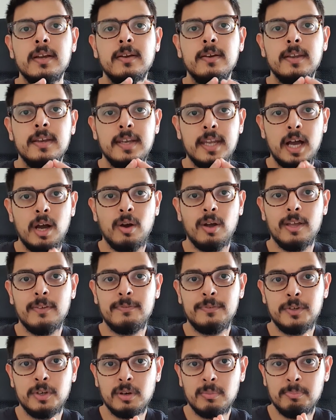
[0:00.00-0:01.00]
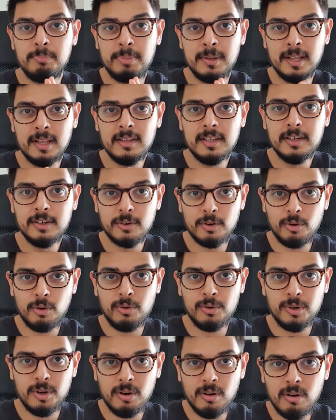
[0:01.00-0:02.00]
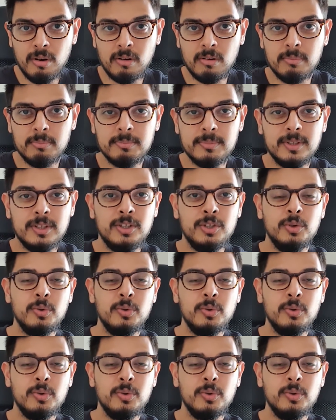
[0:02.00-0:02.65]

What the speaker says: Now, if you're building your own home,